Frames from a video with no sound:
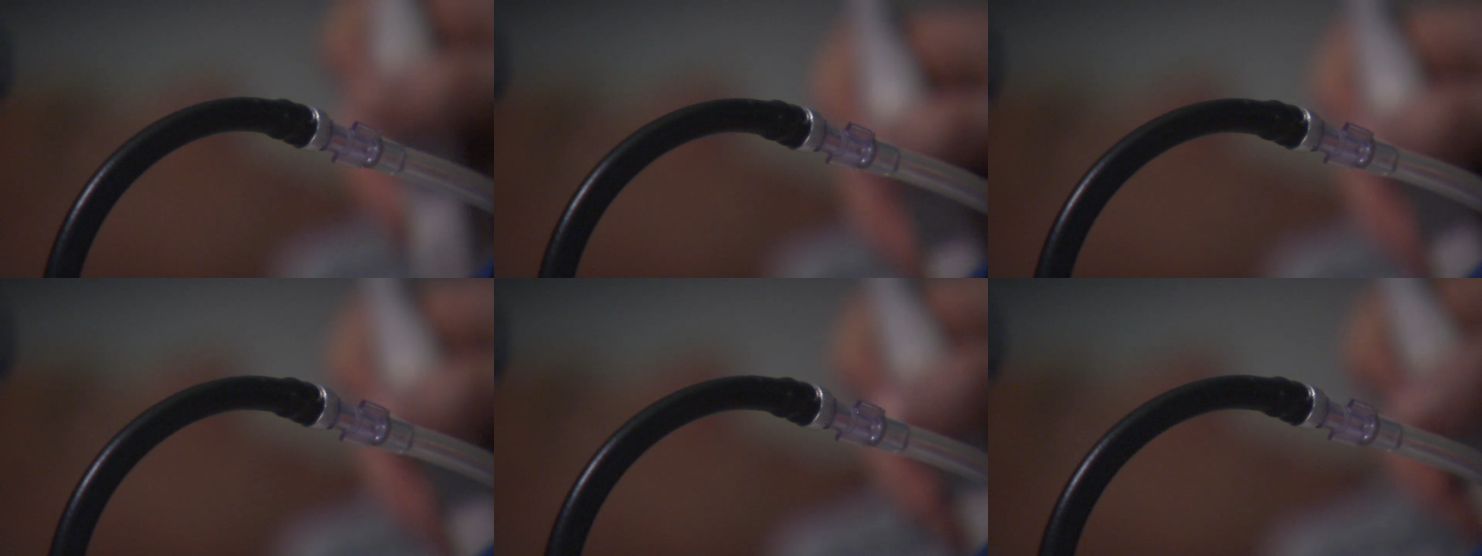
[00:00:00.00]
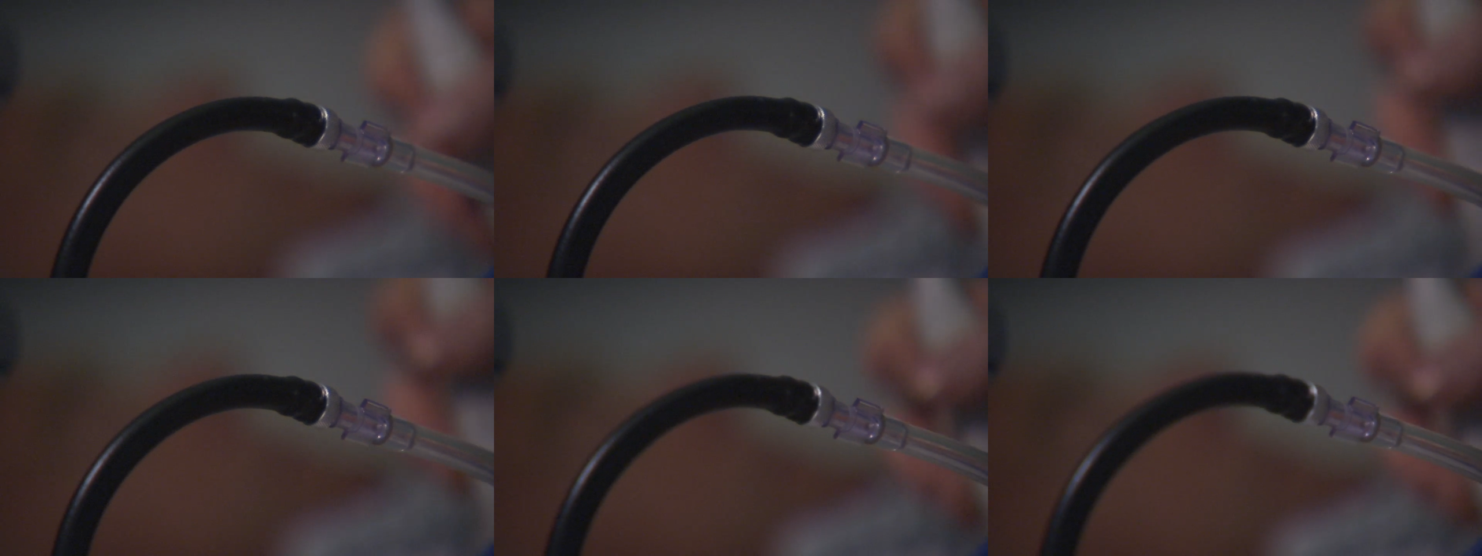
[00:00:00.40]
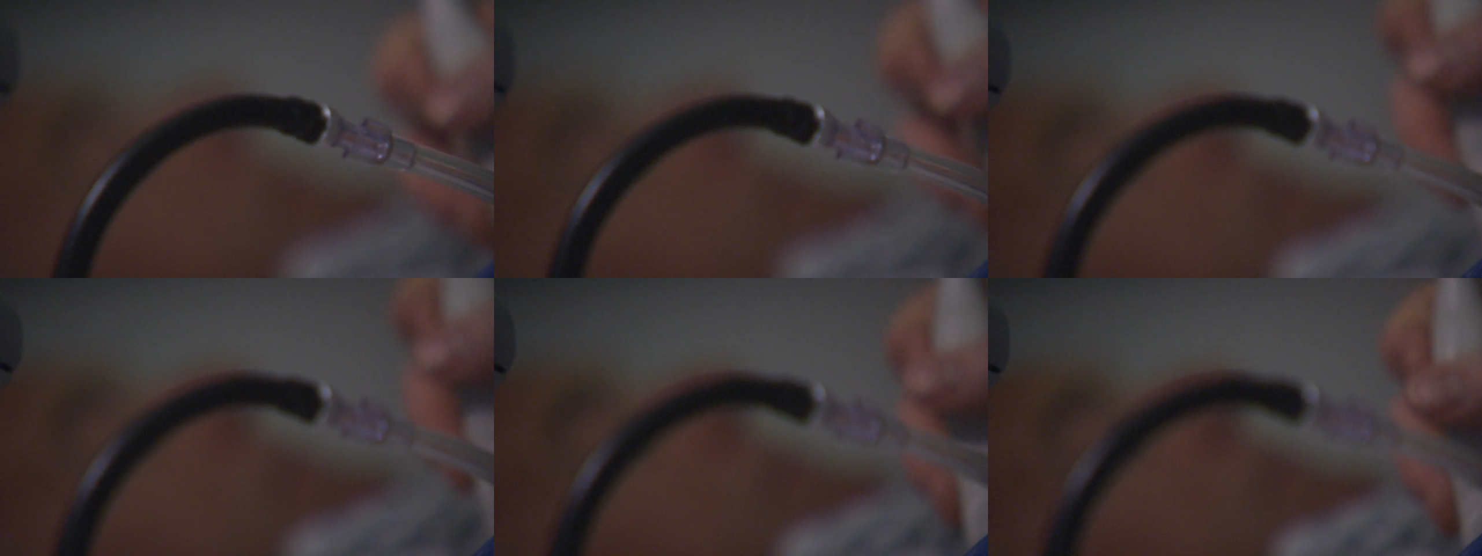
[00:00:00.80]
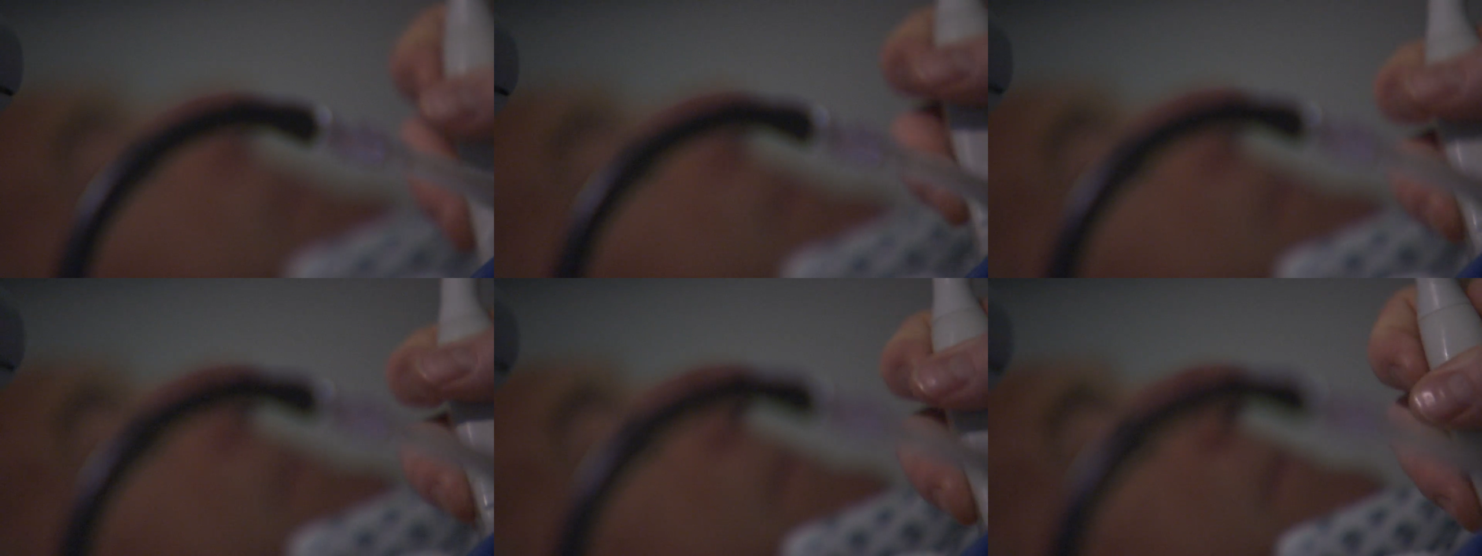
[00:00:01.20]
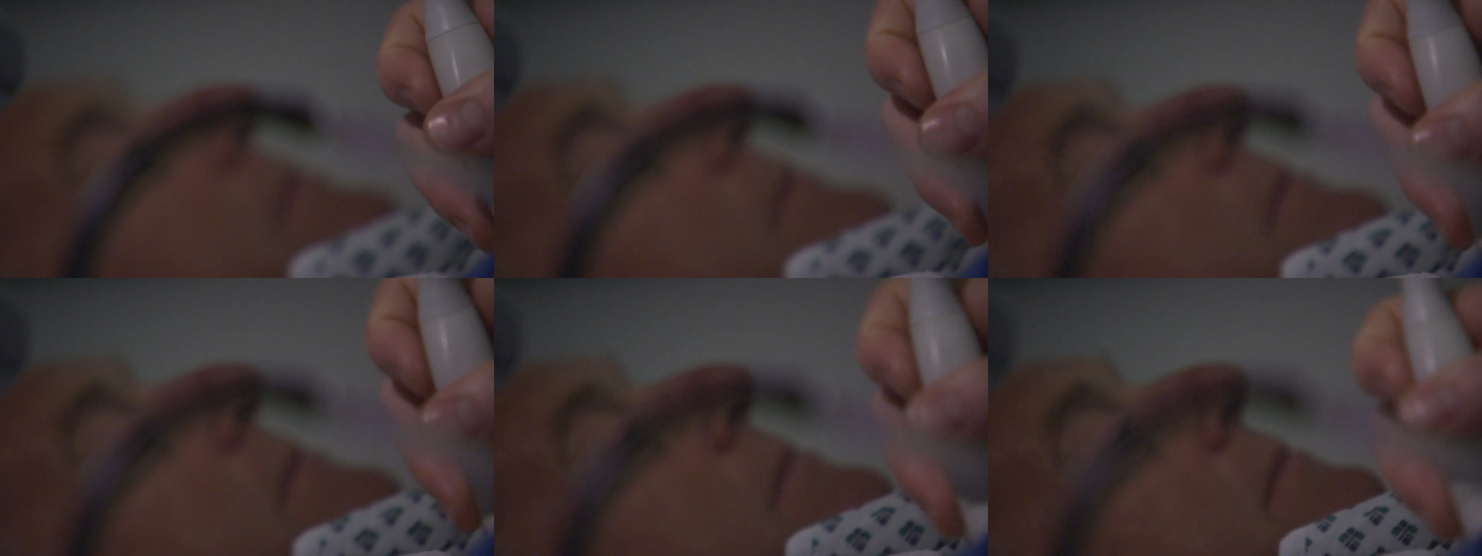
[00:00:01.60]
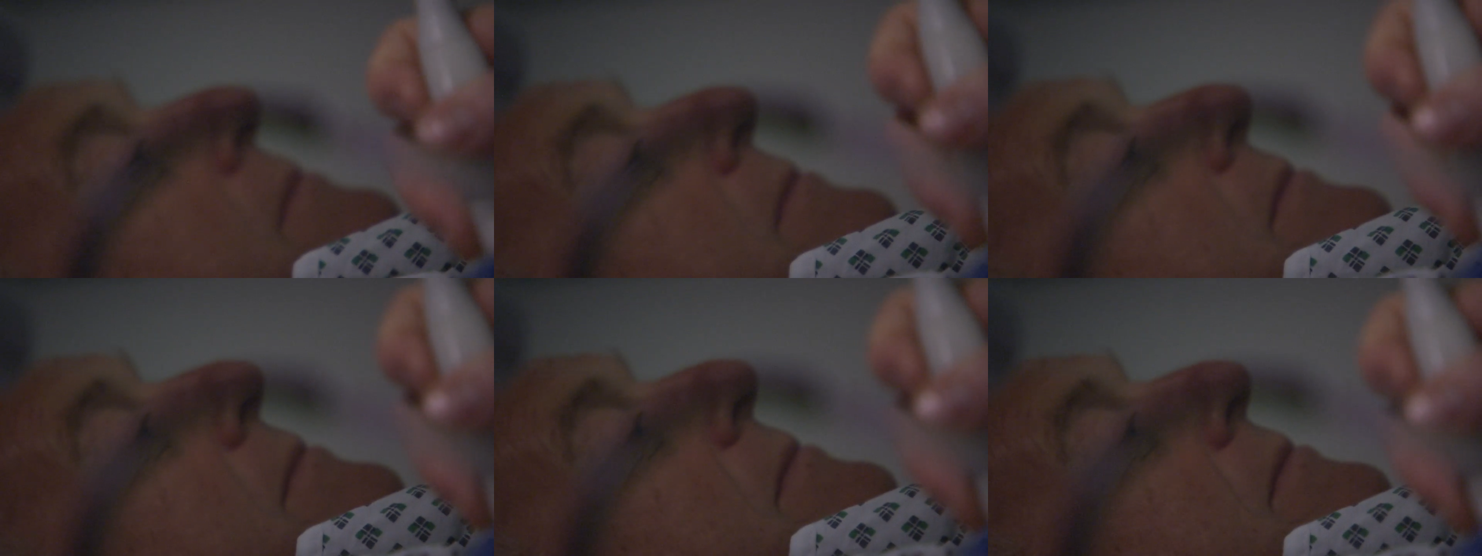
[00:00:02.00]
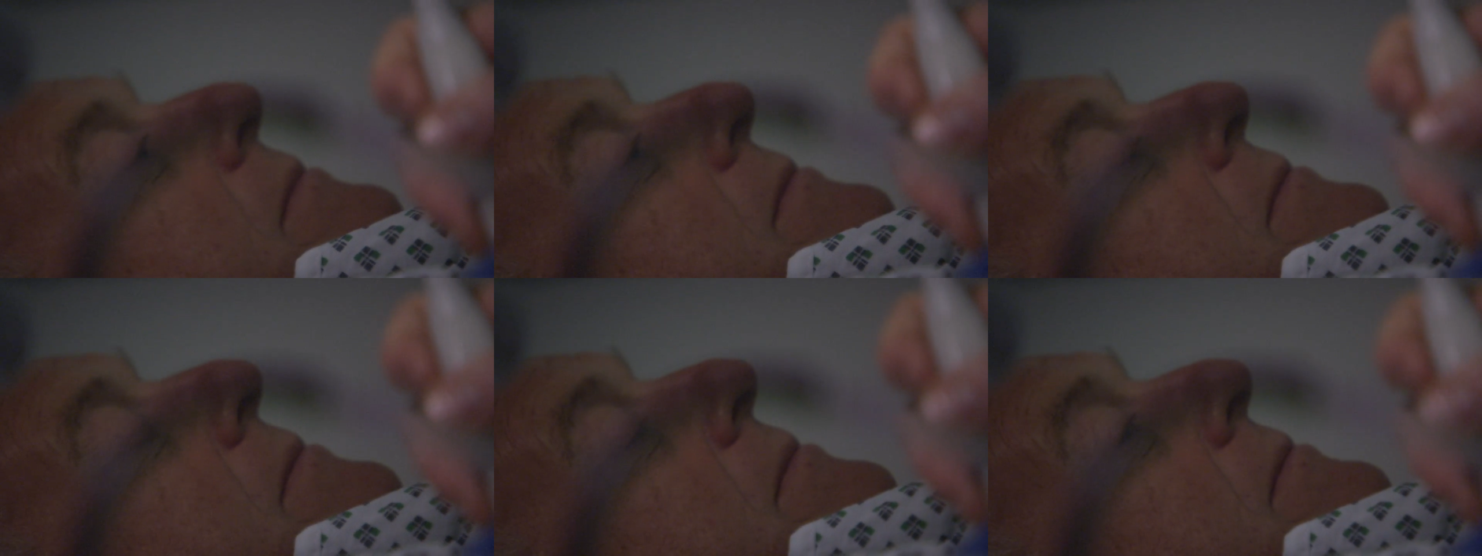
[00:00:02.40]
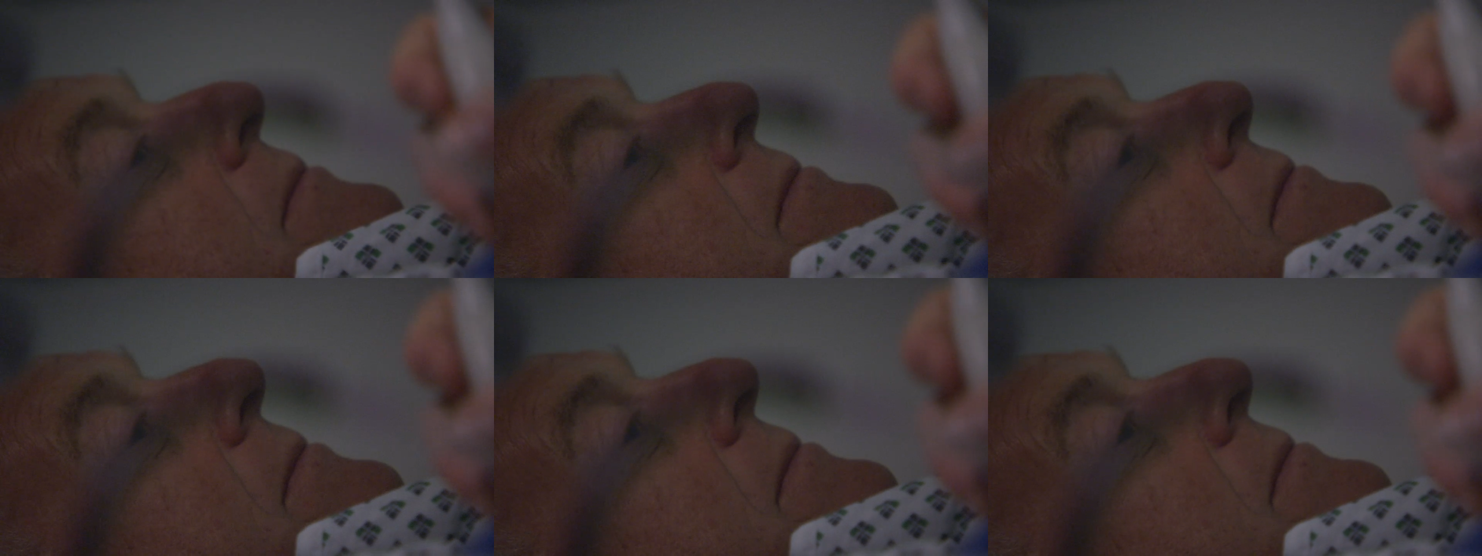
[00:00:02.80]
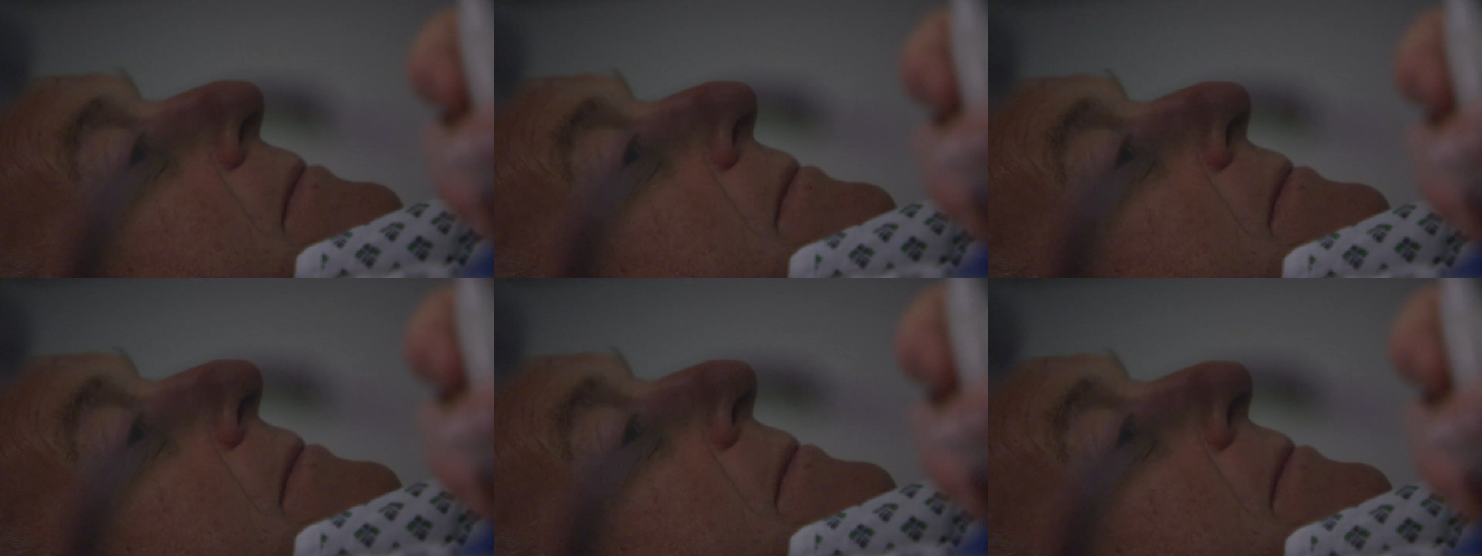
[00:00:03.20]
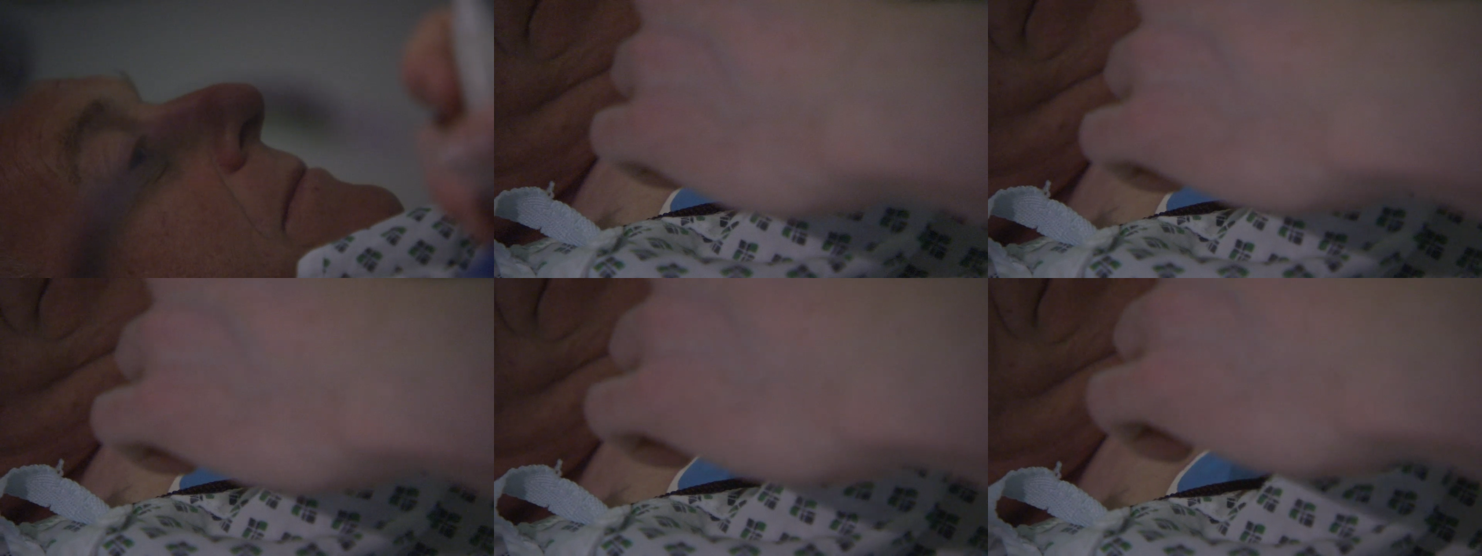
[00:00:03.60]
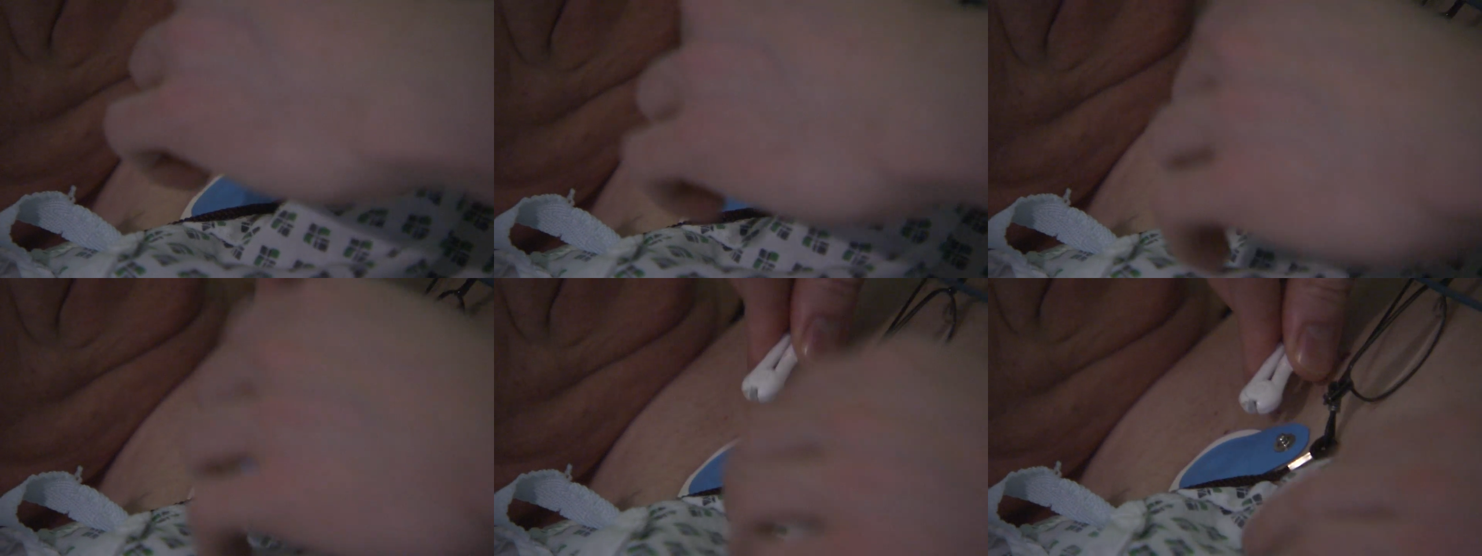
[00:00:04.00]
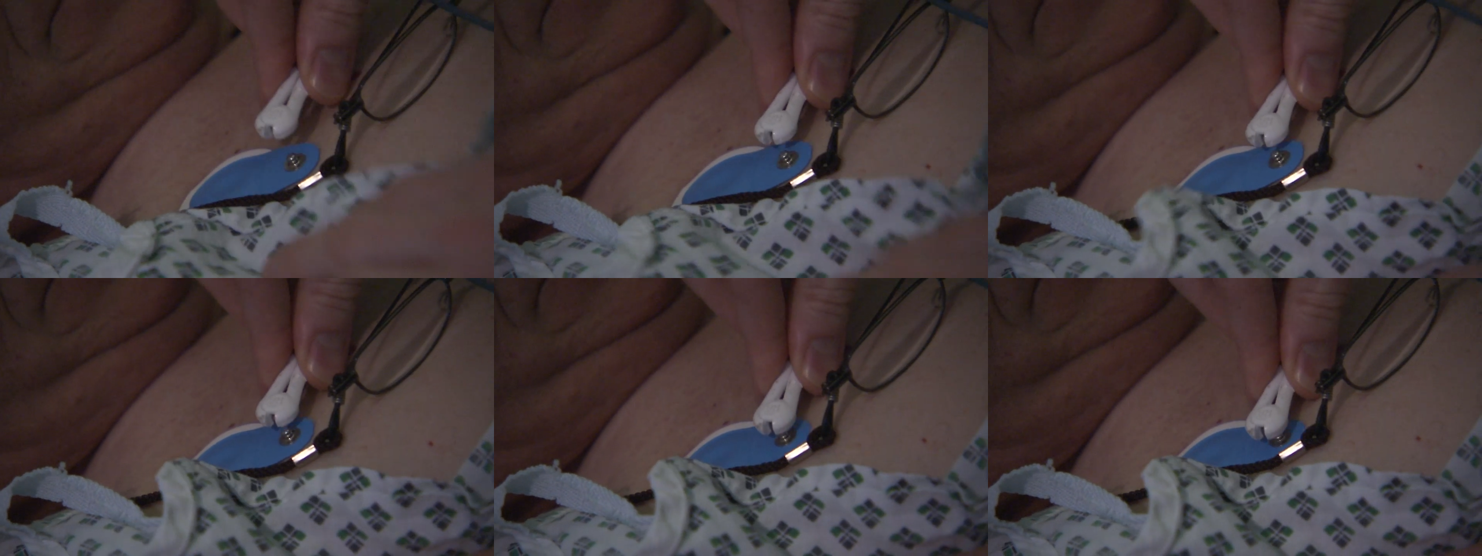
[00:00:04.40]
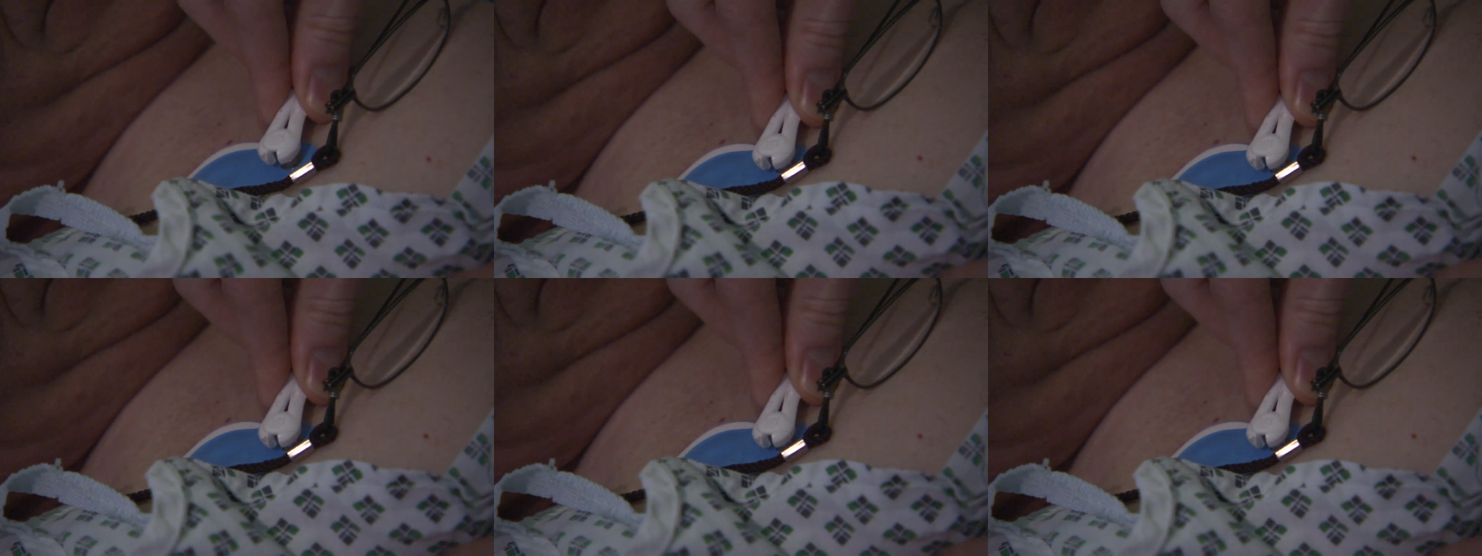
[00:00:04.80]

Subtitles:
Nobody's mouth can be seen.